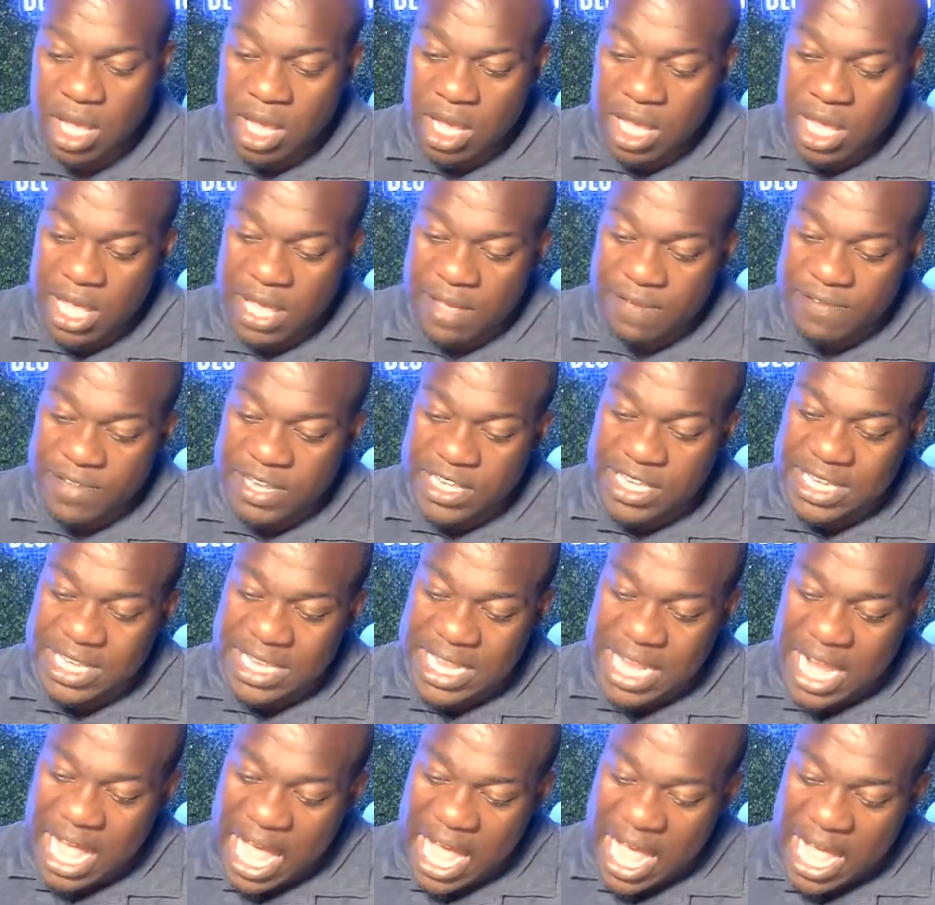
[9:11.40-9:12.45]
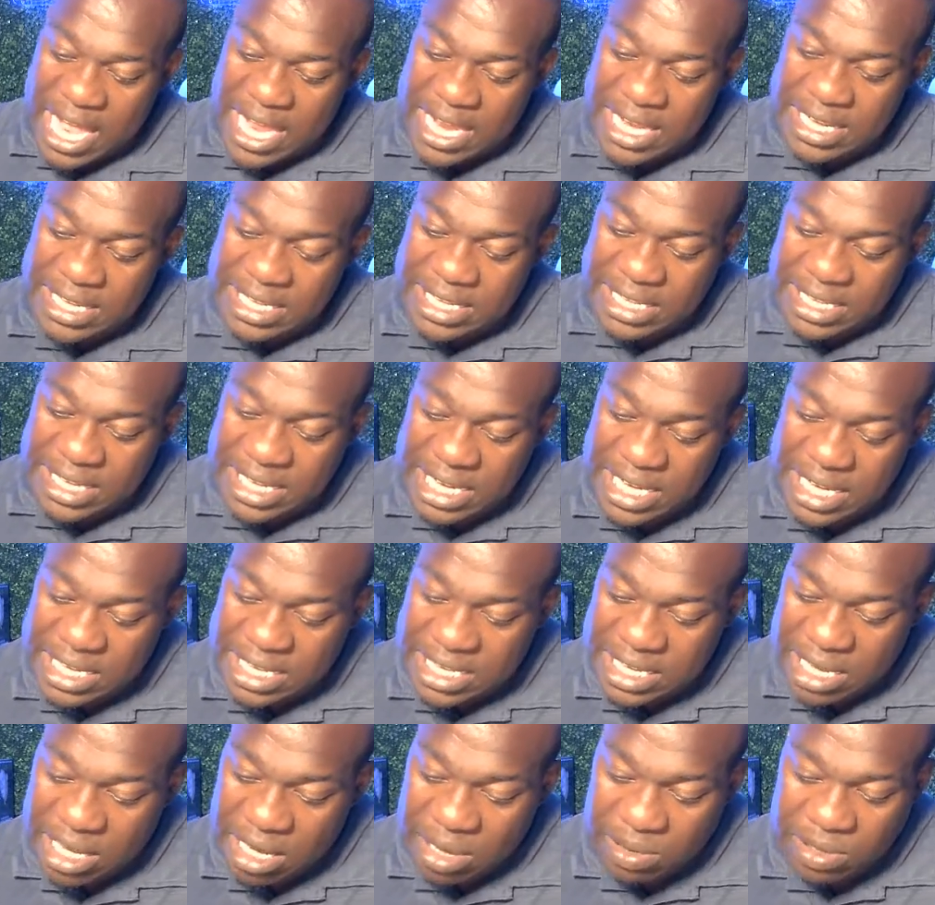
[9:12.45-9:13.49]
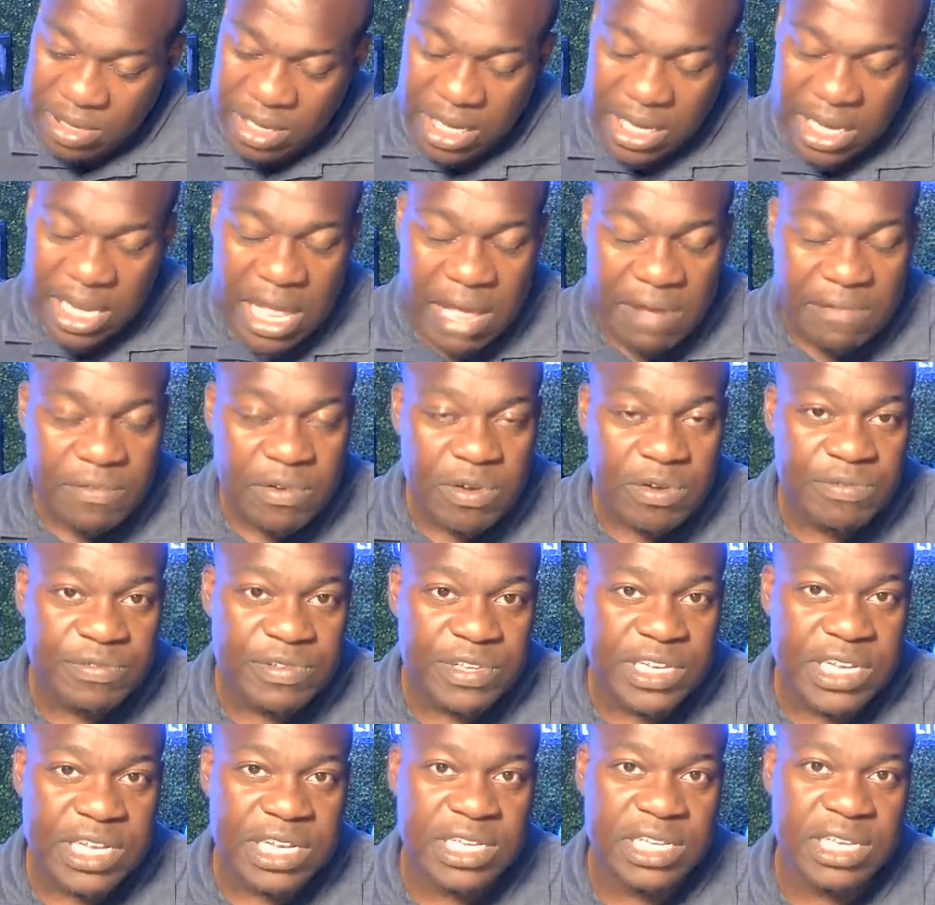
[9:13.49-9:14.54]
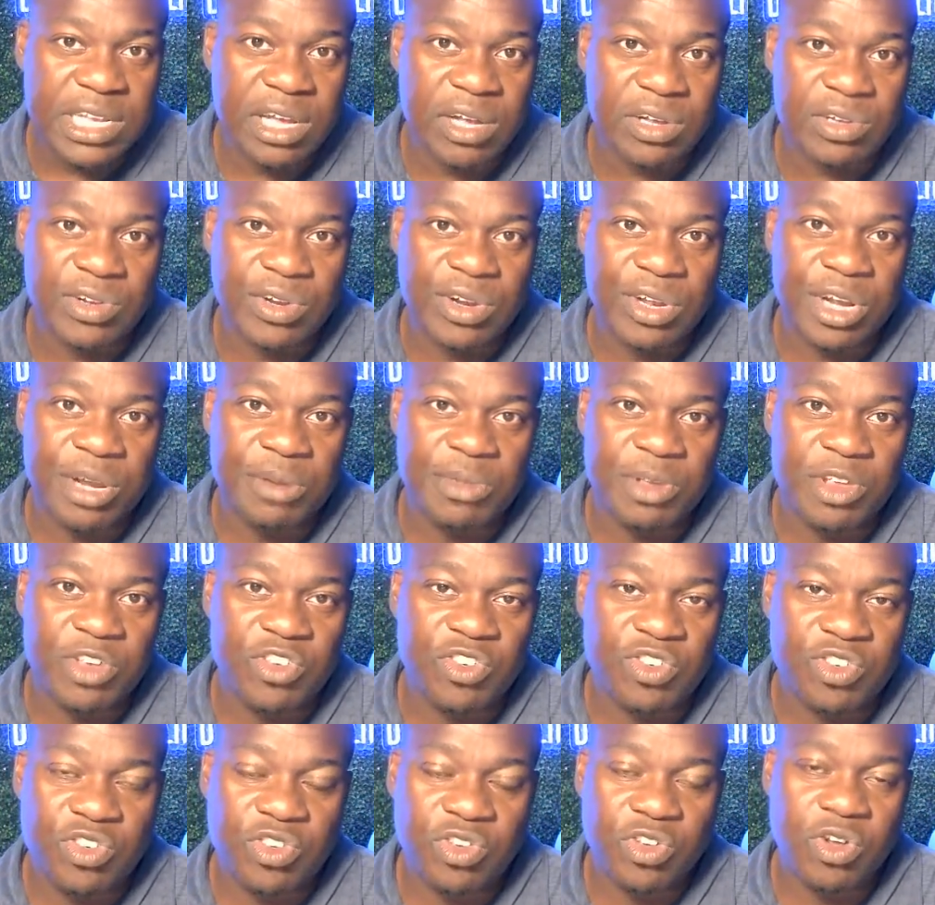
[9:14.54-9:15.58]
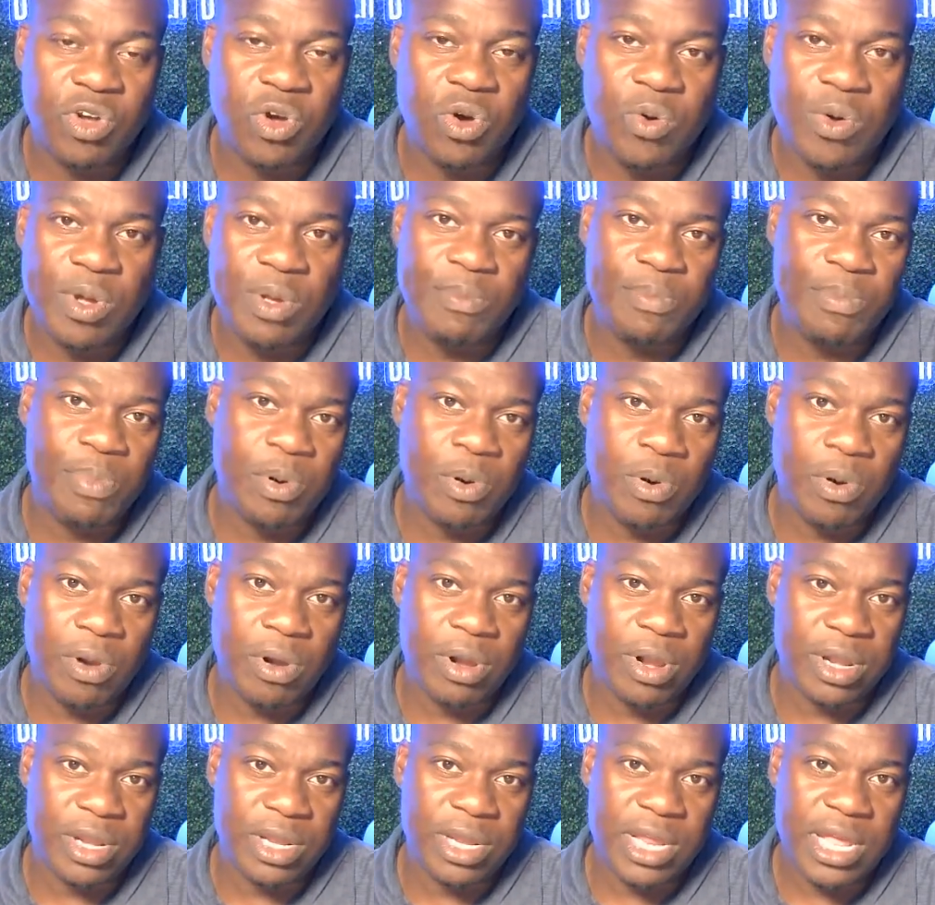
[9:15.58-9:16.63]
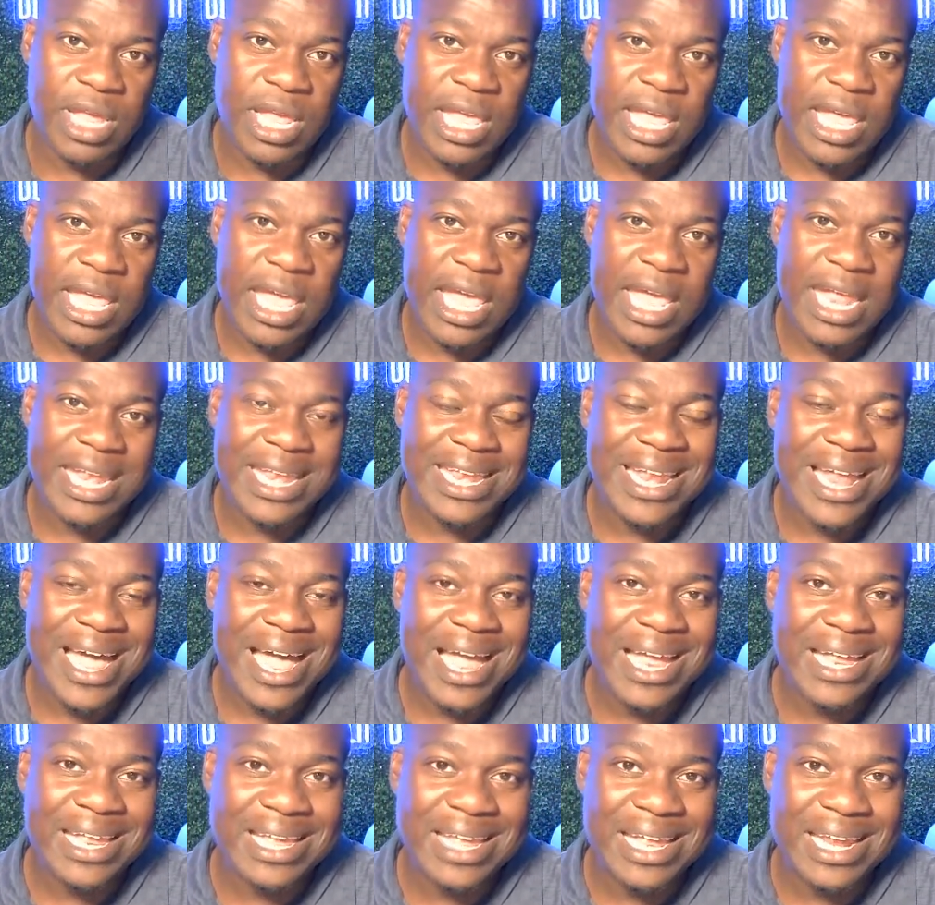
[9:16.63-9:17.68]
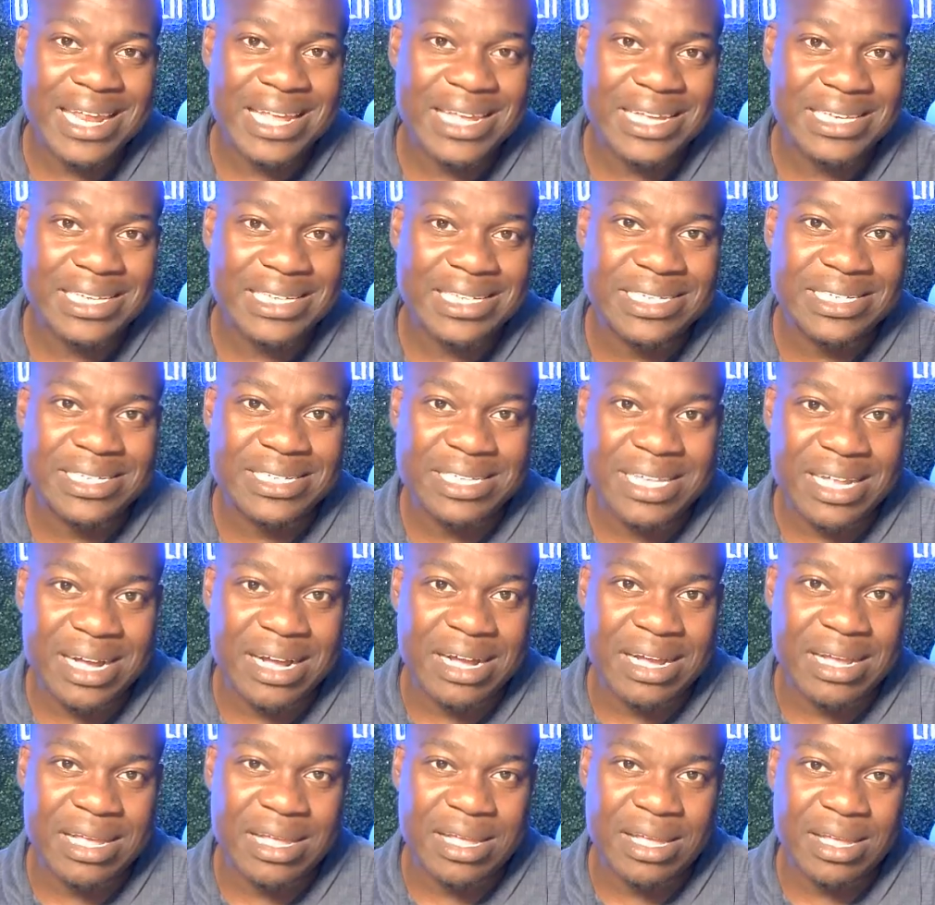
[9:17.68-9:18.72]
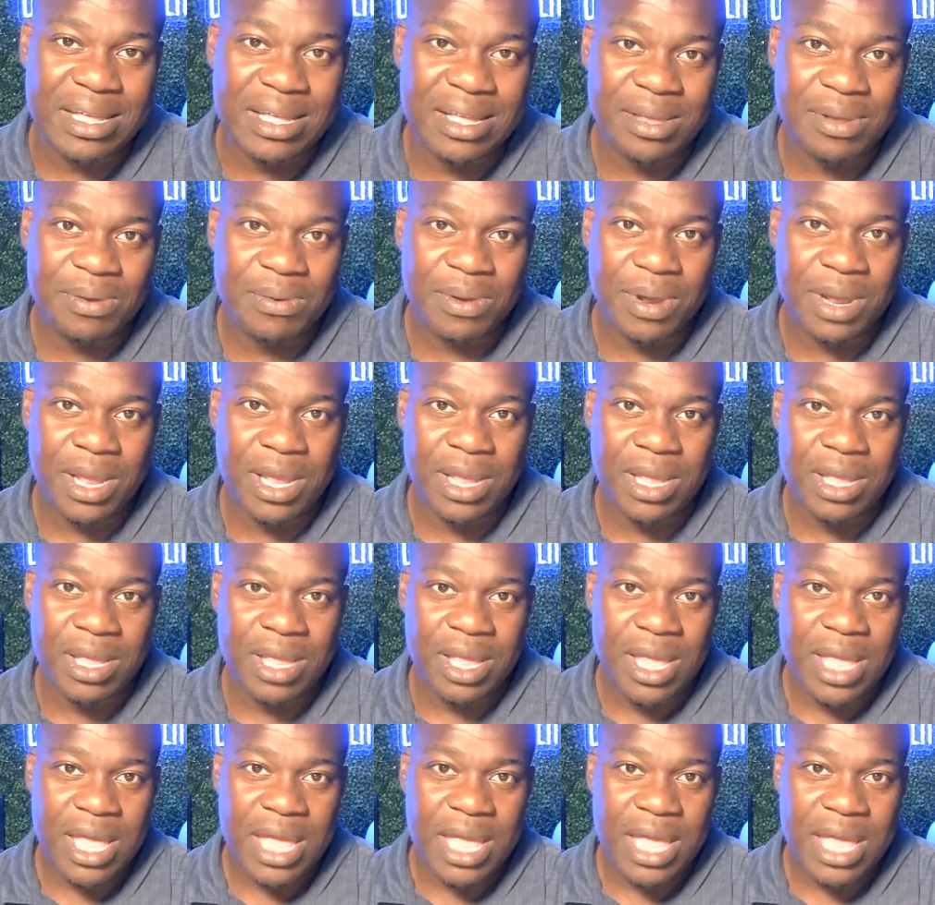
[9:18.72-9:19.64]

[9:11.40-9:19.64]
If it's not detailed, the level of details are going to be so important in not getting stuck, right?